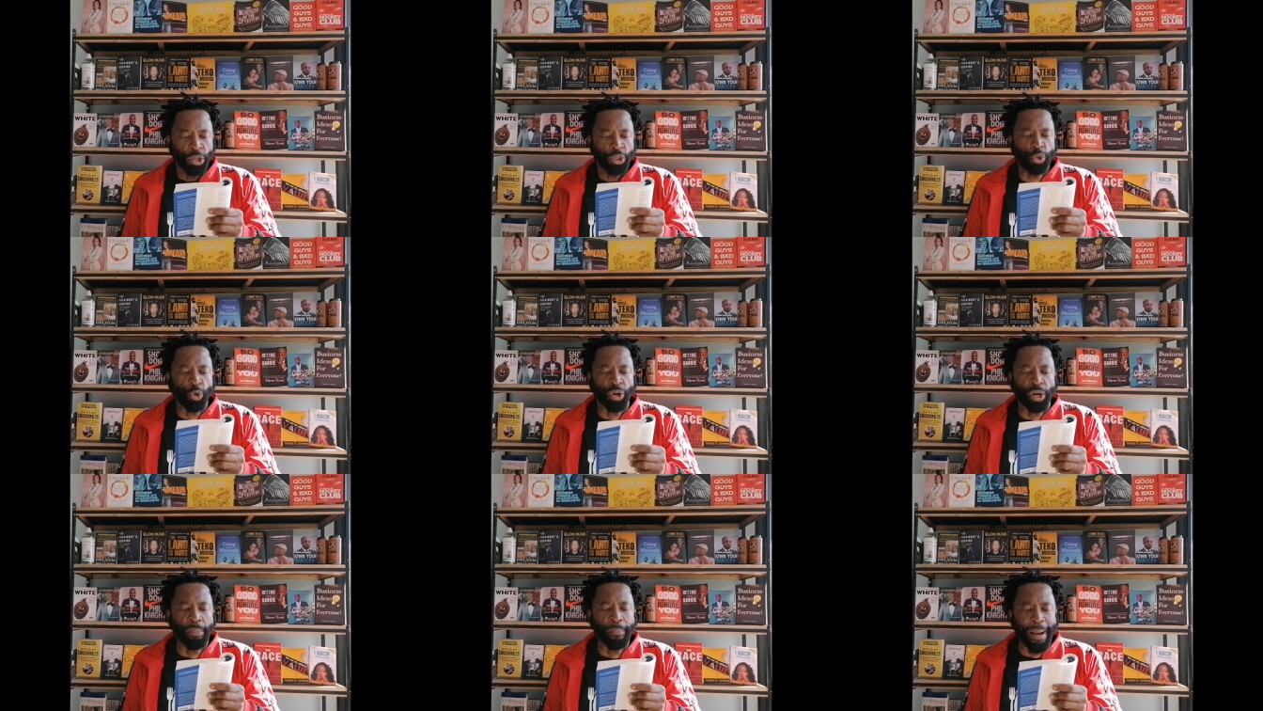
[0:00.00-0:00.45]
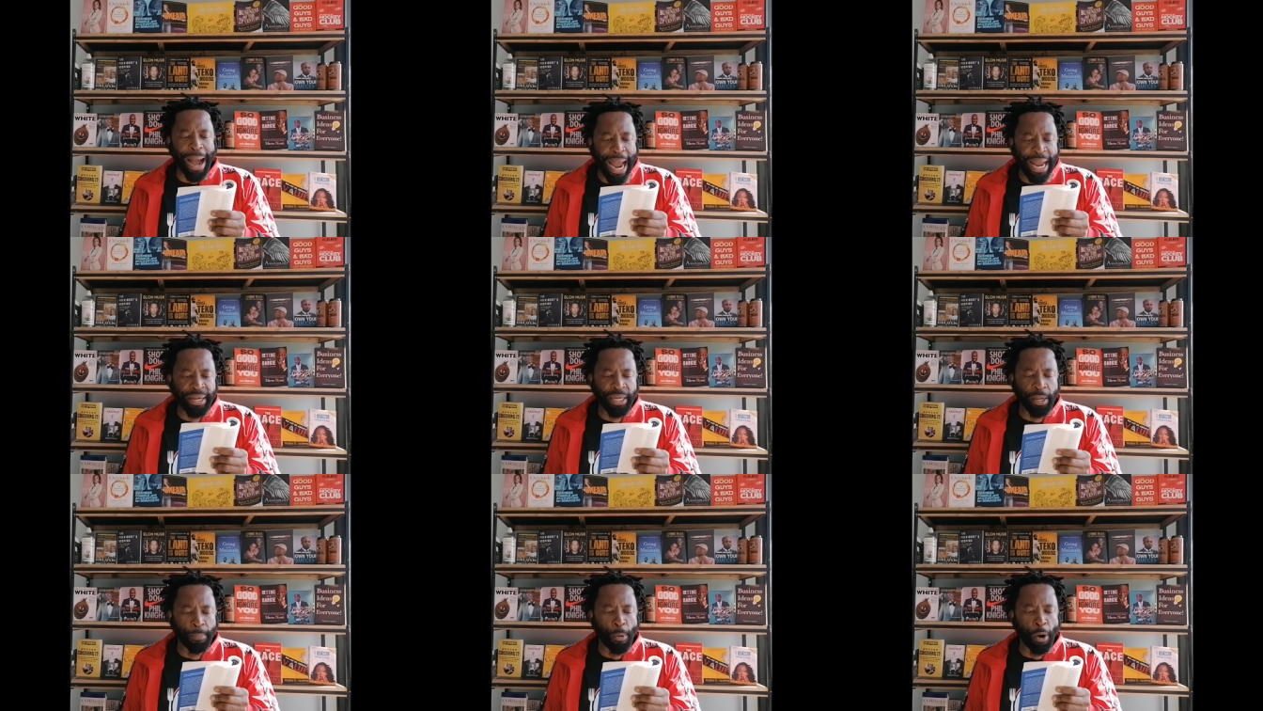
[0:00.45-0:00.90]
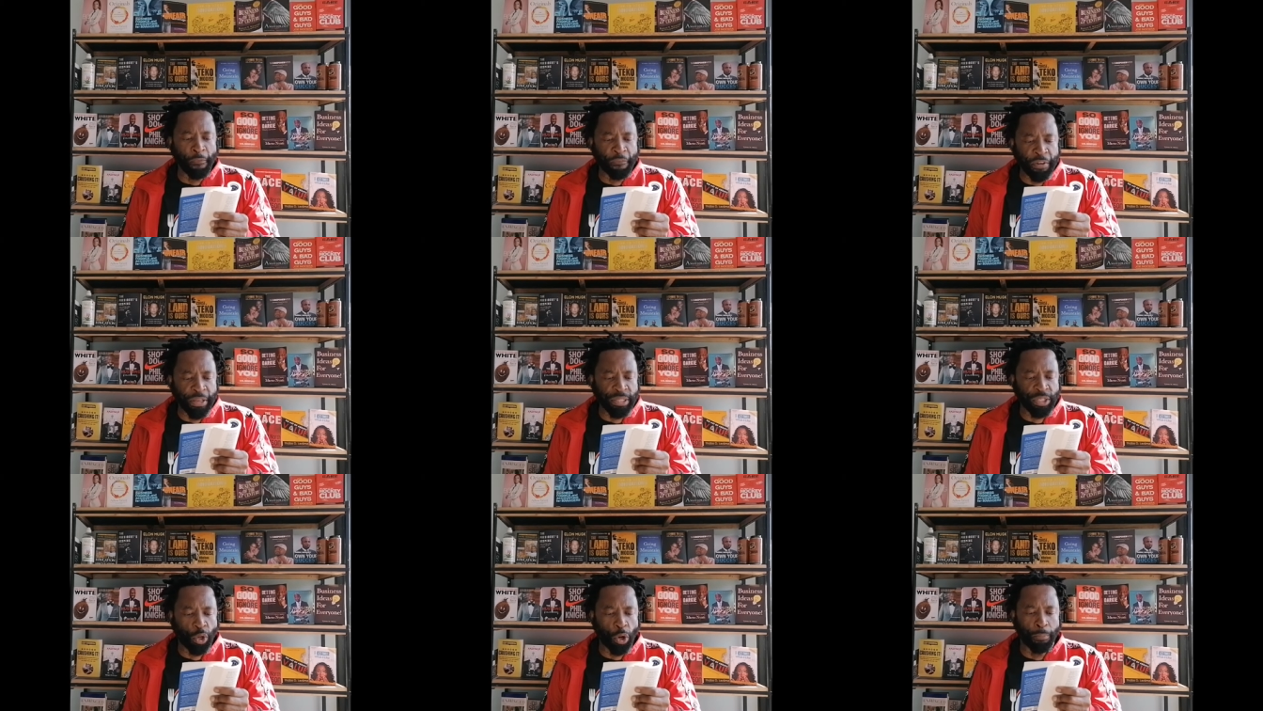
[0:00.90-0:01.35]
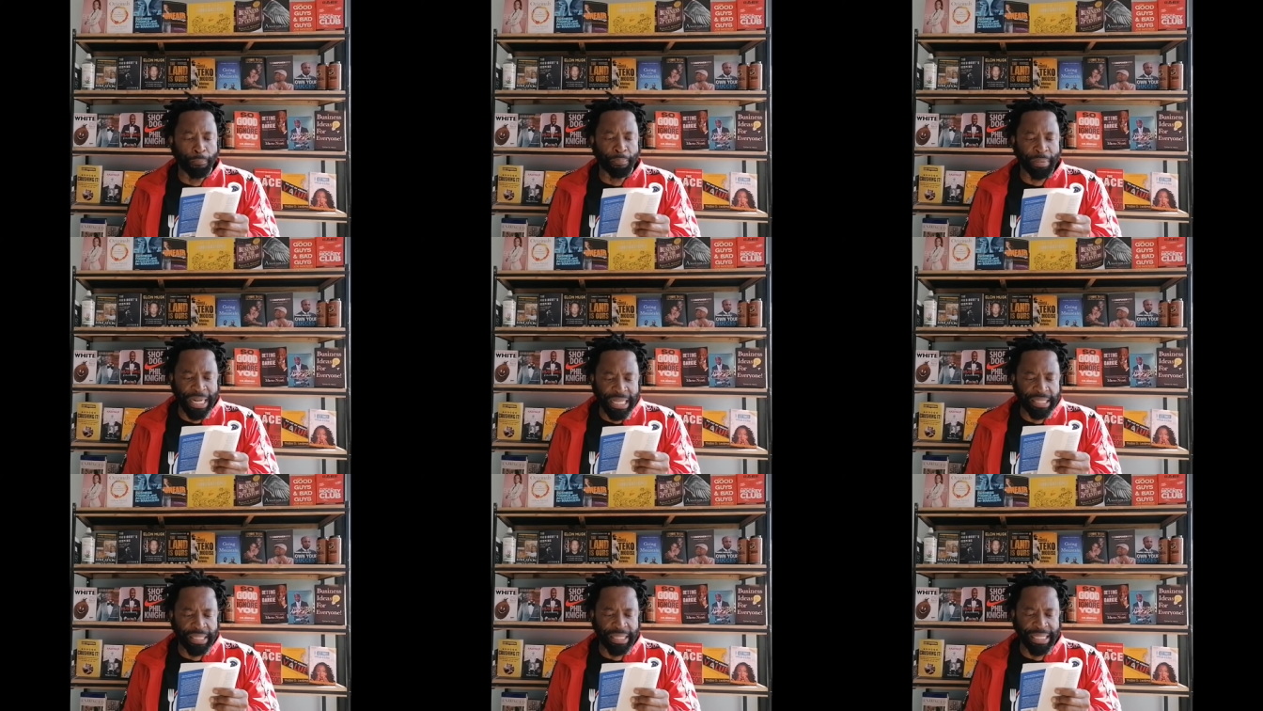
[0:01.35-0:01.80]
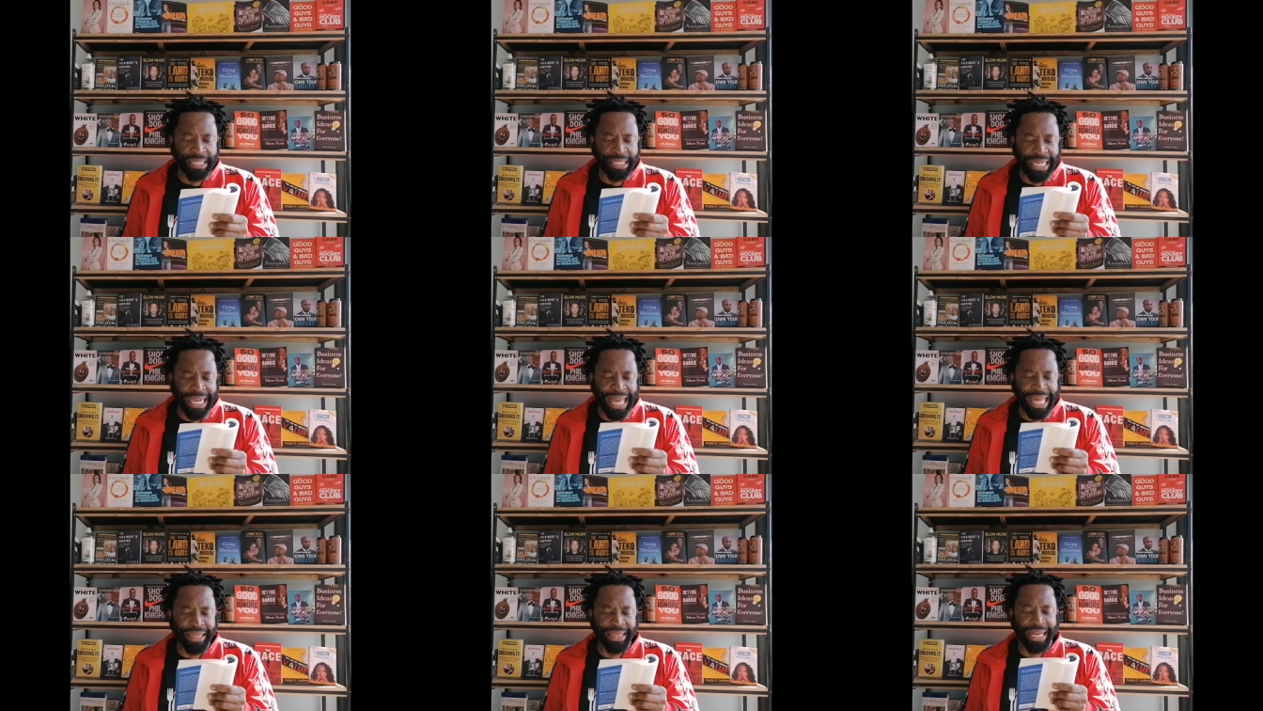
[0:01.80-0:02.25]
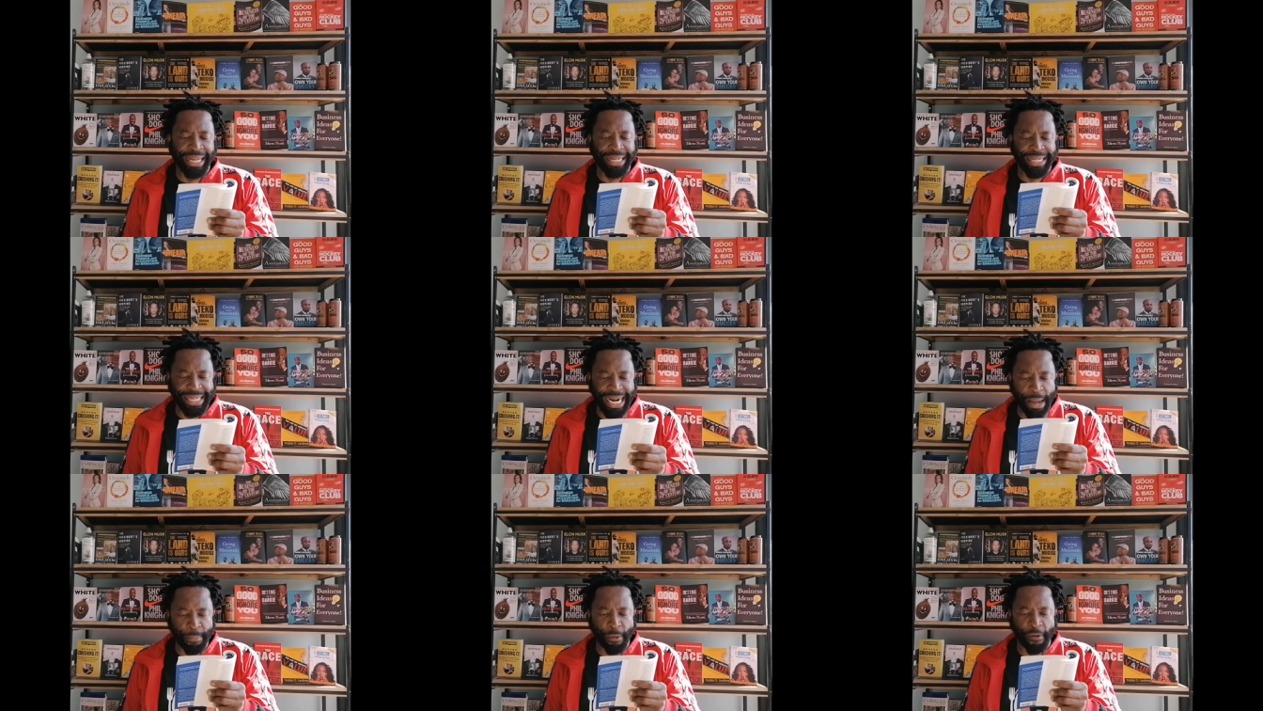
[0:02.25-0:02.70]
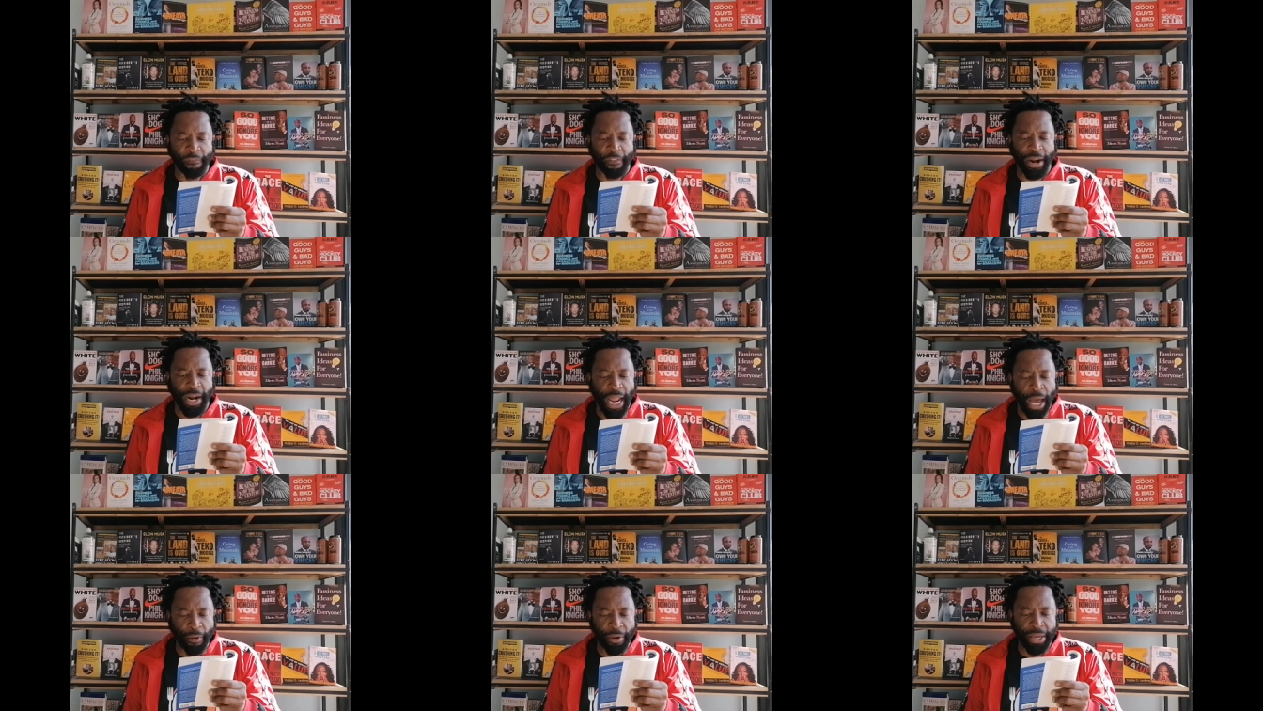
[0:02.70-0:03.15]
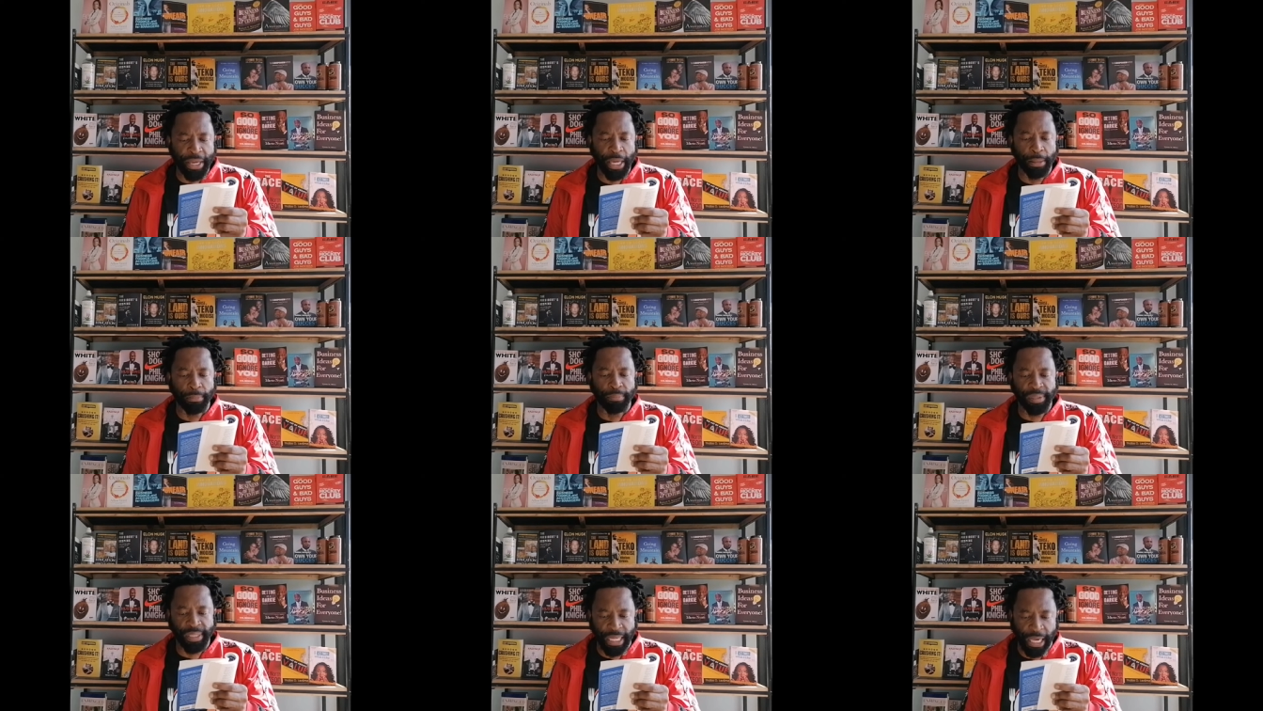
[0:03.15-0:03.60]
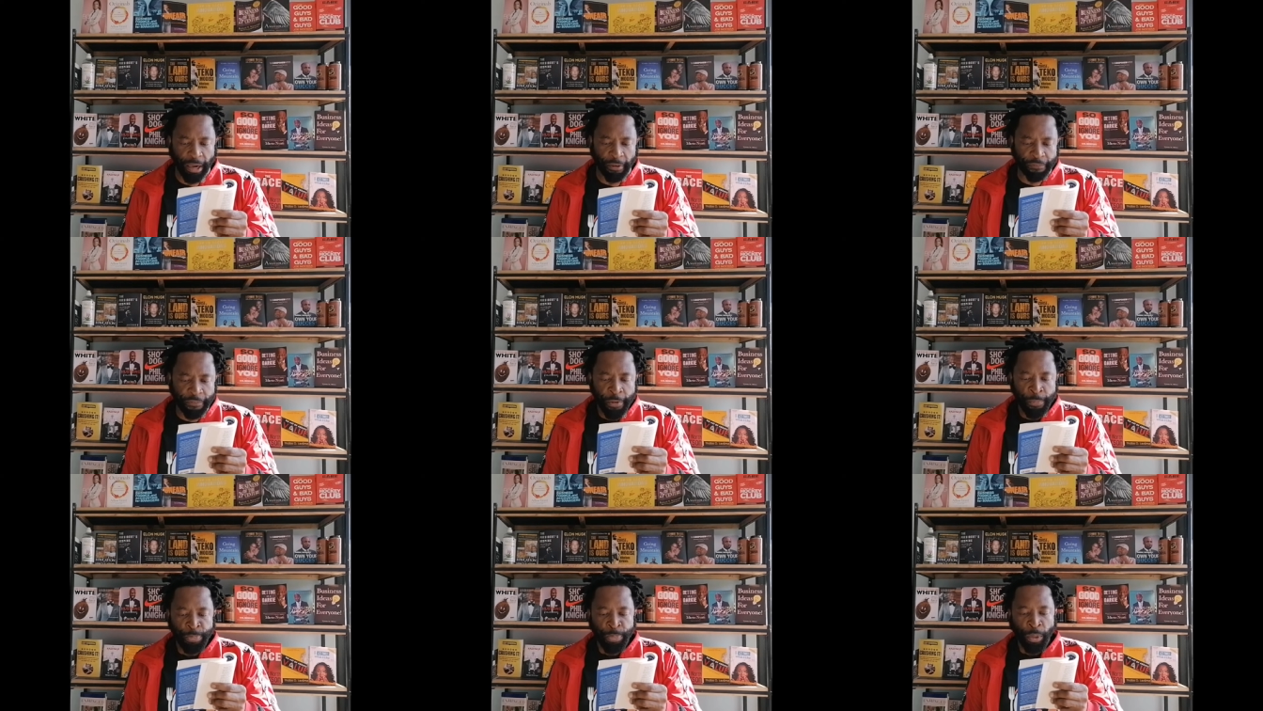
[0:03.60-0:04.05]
to remind him of his complicity in the crime of allowing himself